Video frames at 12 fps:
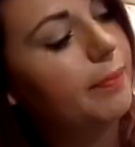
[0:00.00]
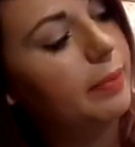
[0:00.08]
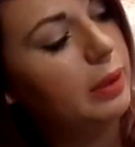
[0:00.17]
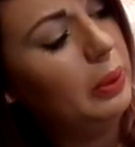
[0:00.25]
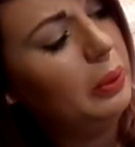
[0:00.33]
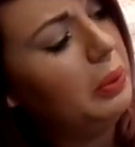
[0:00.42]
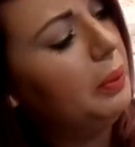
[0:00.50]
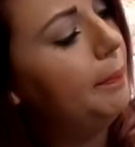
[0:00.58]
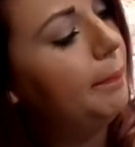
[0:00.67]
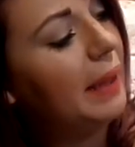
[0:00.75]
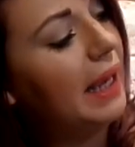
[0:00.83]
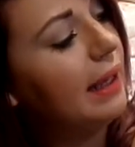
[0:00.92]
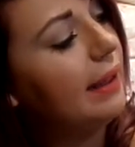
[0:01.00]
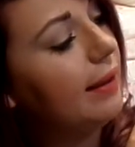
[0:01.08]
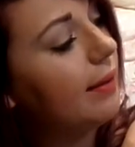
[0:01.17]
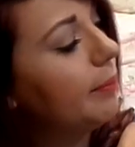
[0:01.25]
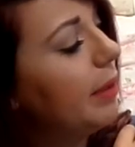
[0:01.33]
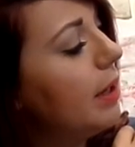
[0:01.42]
blue, pink,
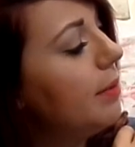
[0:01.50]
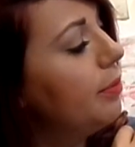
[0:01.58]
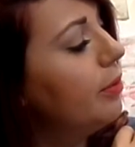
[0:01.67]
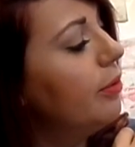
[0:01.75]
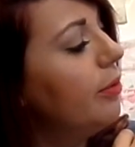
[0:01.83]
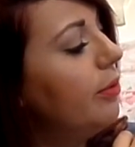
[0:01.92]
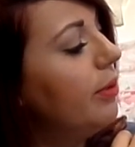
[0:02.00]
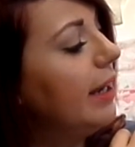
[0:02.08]
purple